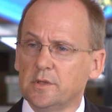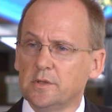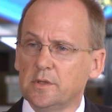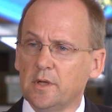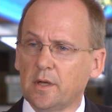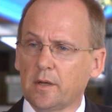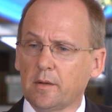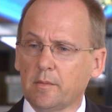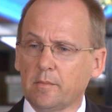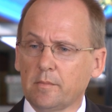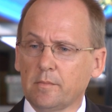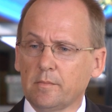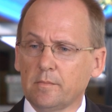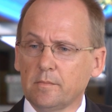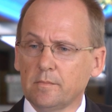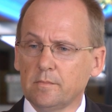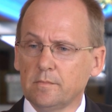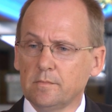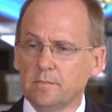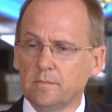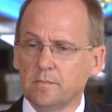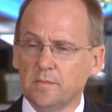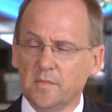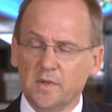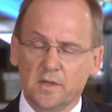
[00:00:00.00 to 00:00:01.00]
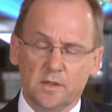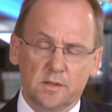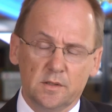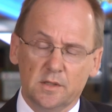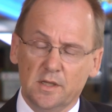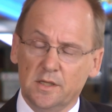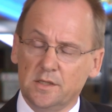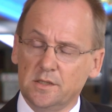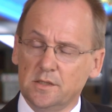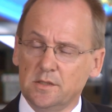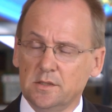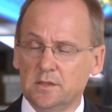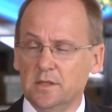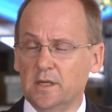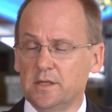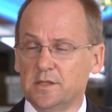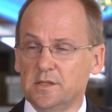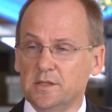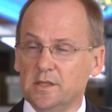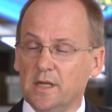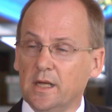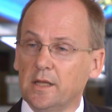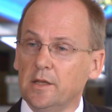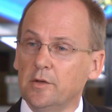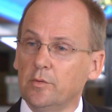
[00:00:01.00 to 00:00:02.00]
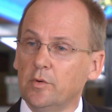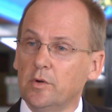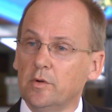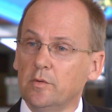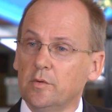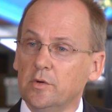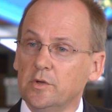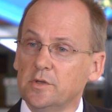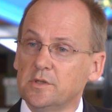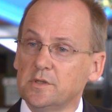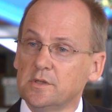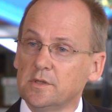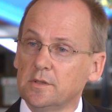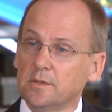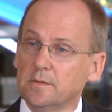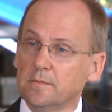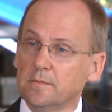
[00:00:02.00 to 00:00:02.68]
but that's exactly what it was.